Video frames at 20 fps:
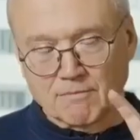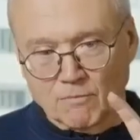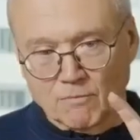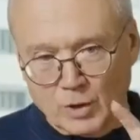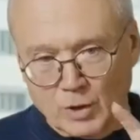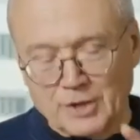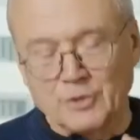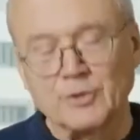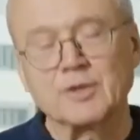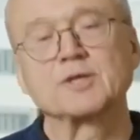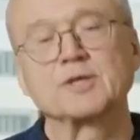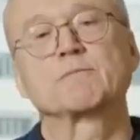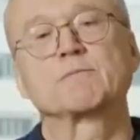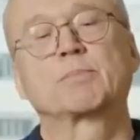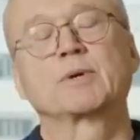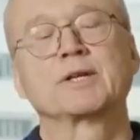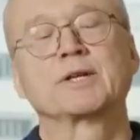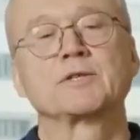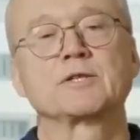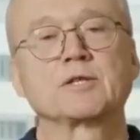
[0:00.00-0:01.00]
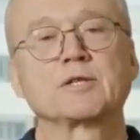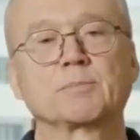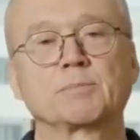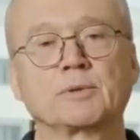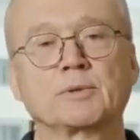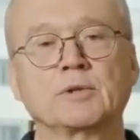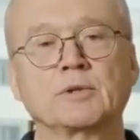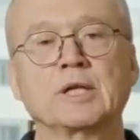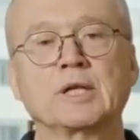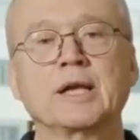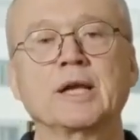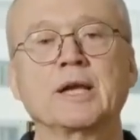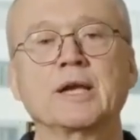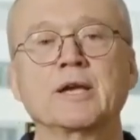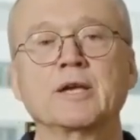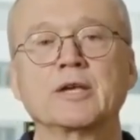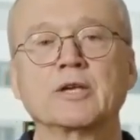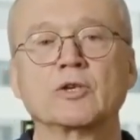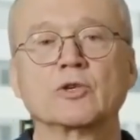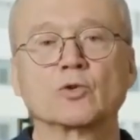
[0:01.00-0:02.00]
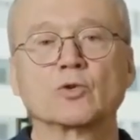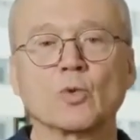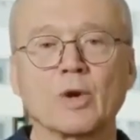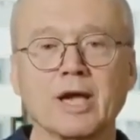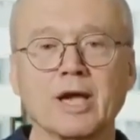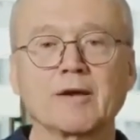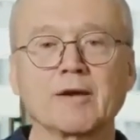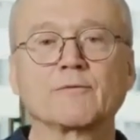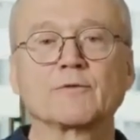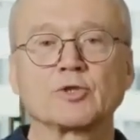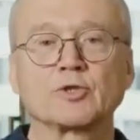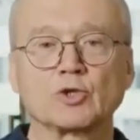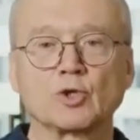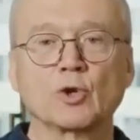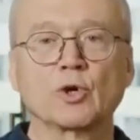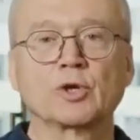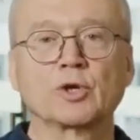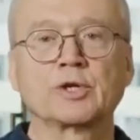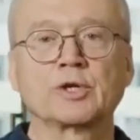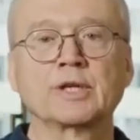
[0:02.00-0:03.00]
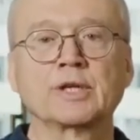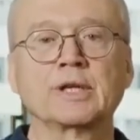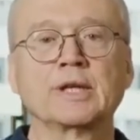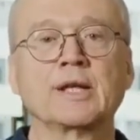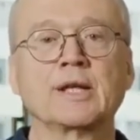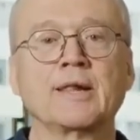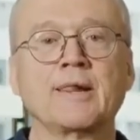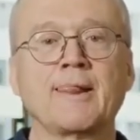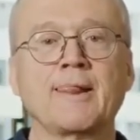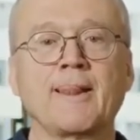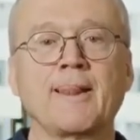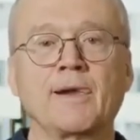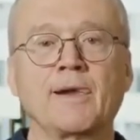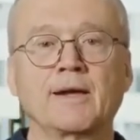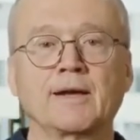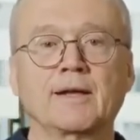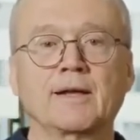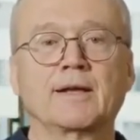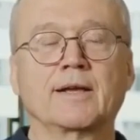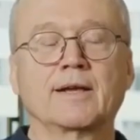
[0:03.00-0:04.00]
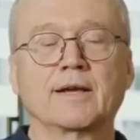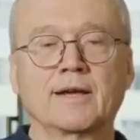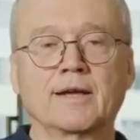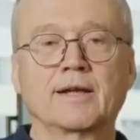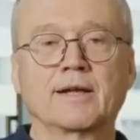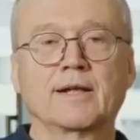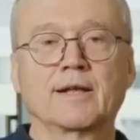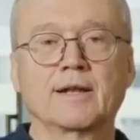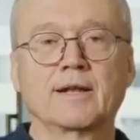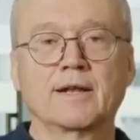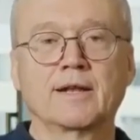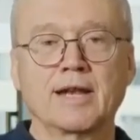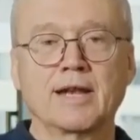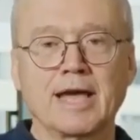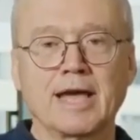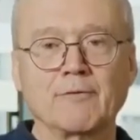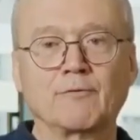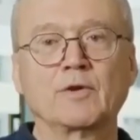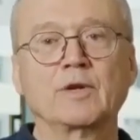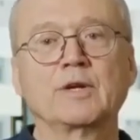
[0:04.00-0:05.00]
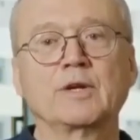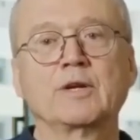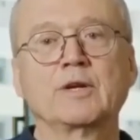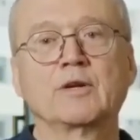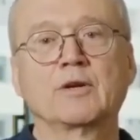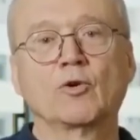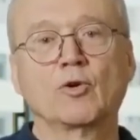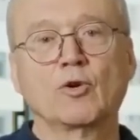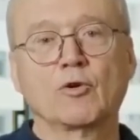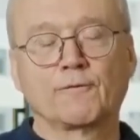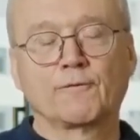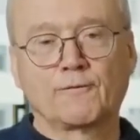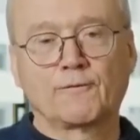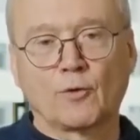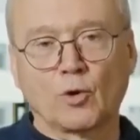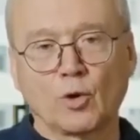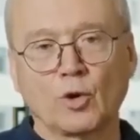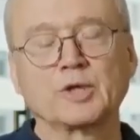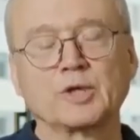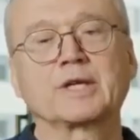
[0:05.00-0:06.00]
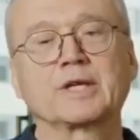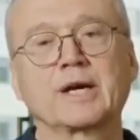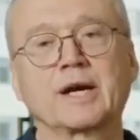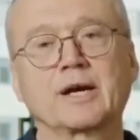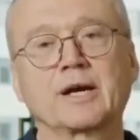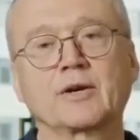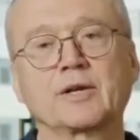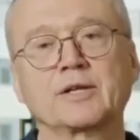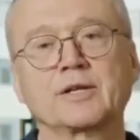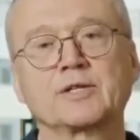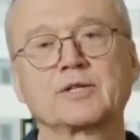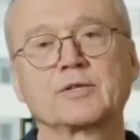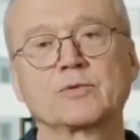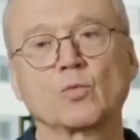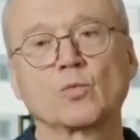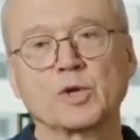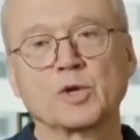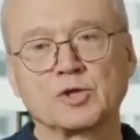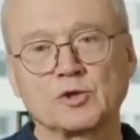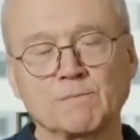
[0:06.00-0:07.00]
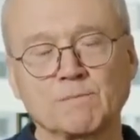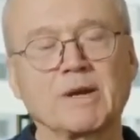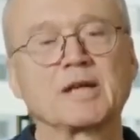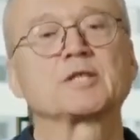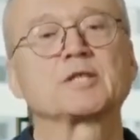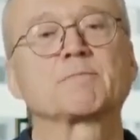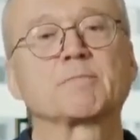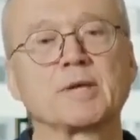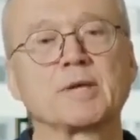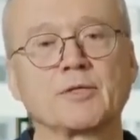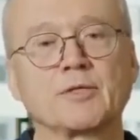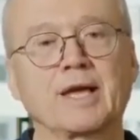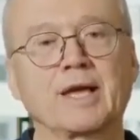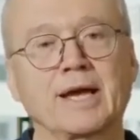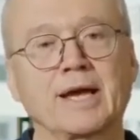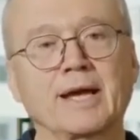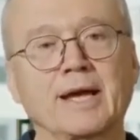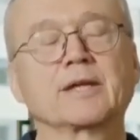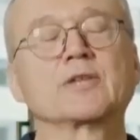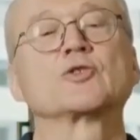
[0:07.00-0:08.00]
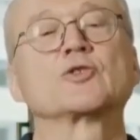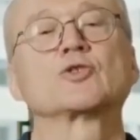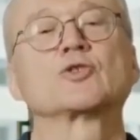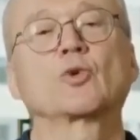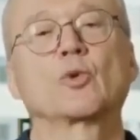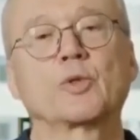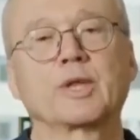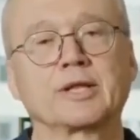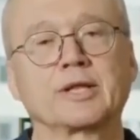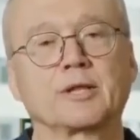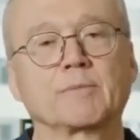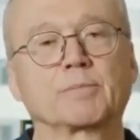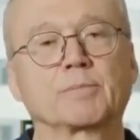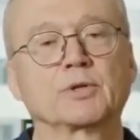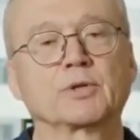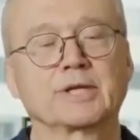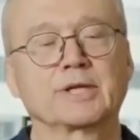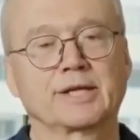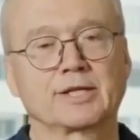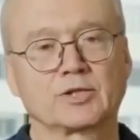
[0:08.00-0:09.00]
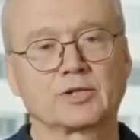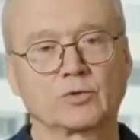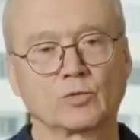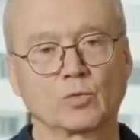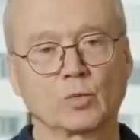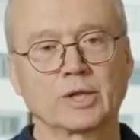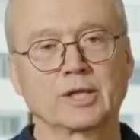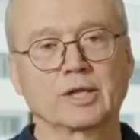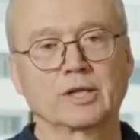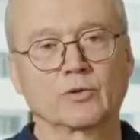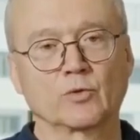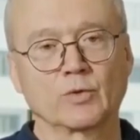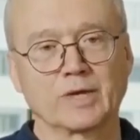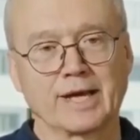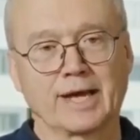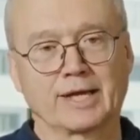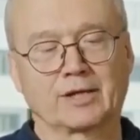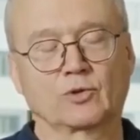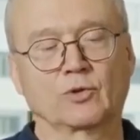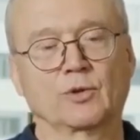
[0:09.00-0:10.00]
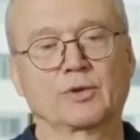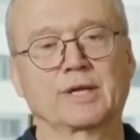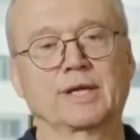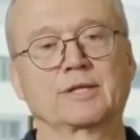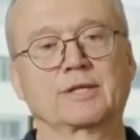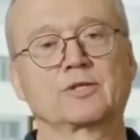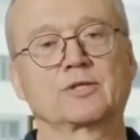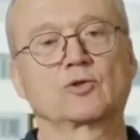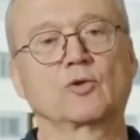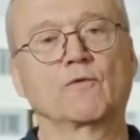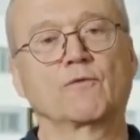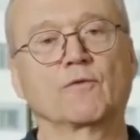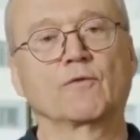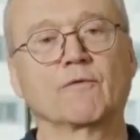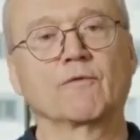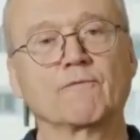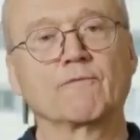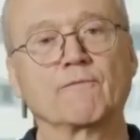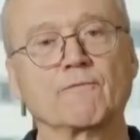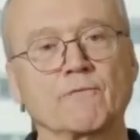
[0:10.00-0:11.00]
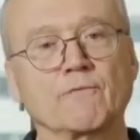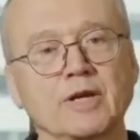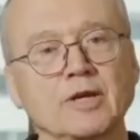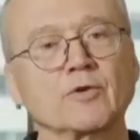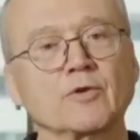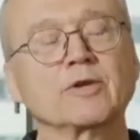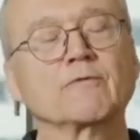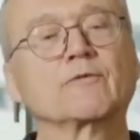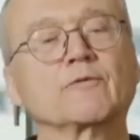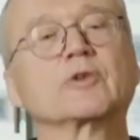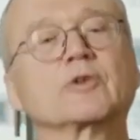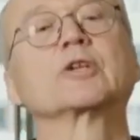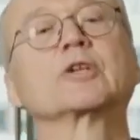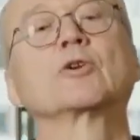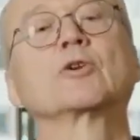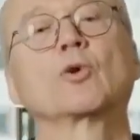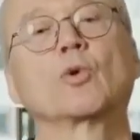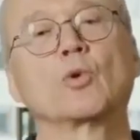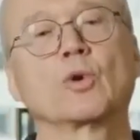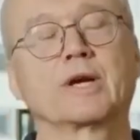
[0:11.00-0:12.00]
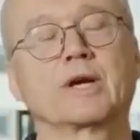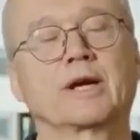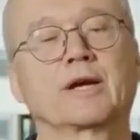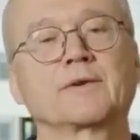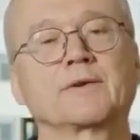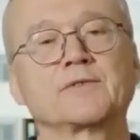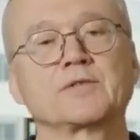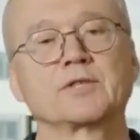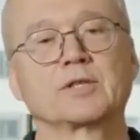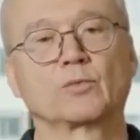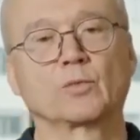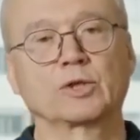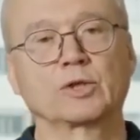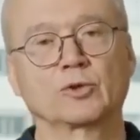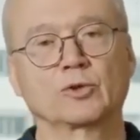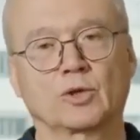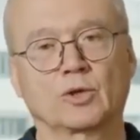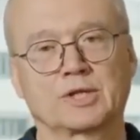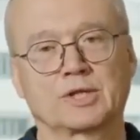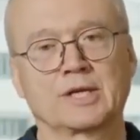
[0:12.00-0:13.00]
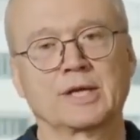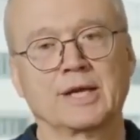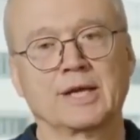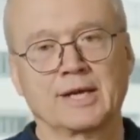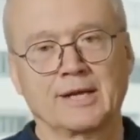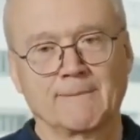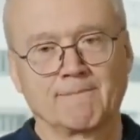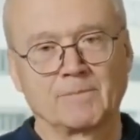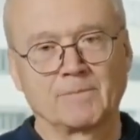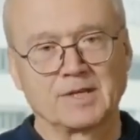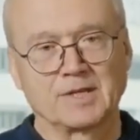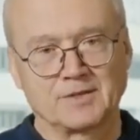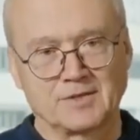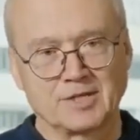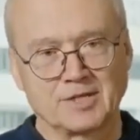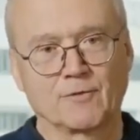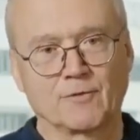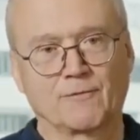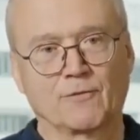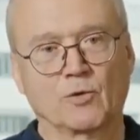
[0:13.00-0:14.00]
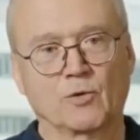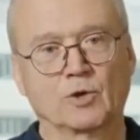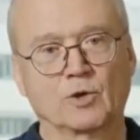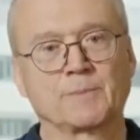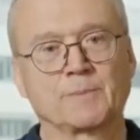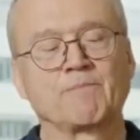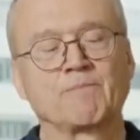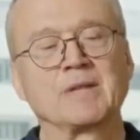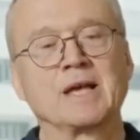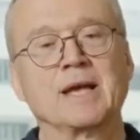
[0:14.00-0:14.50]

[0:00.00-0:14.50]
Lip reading: with this principle, you have a certain level of fault current which must be there so that the protection will react on that. So for very, very low currents, it will not see the fault.